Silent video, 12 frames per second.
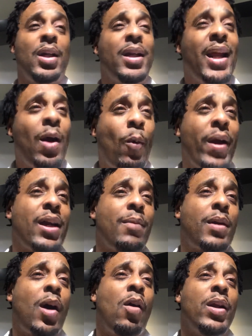That wake-up
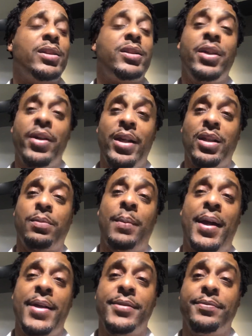call is serious, man.